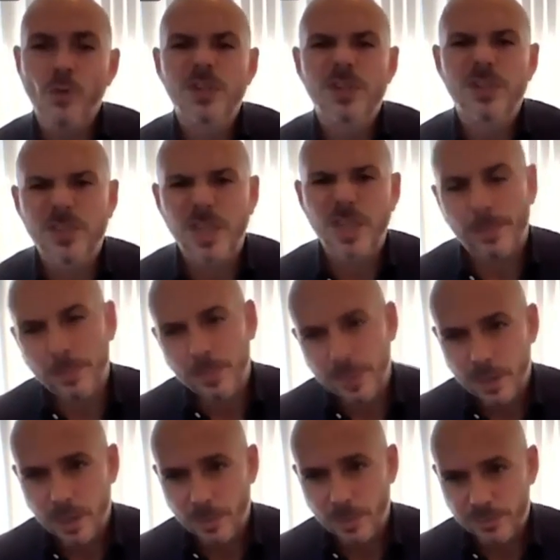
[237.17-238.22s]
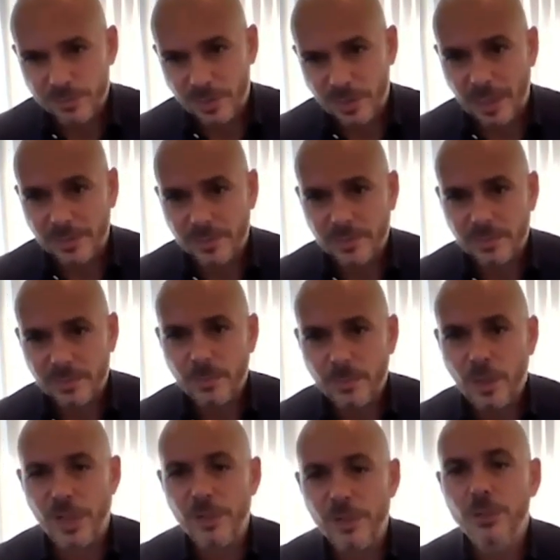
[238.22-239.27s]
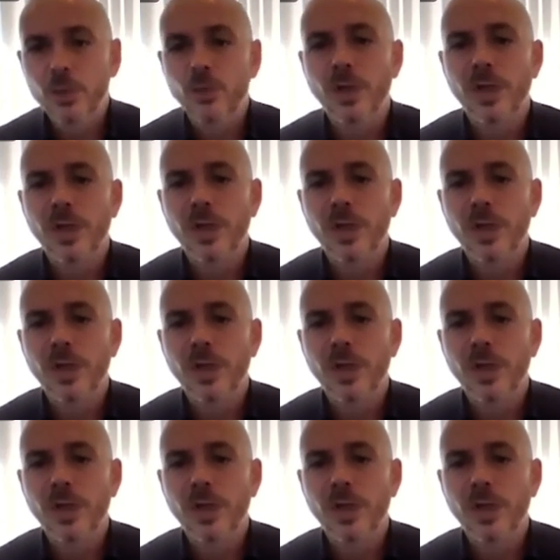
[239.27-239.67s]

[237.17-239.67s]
overstep when it comes to that, because I do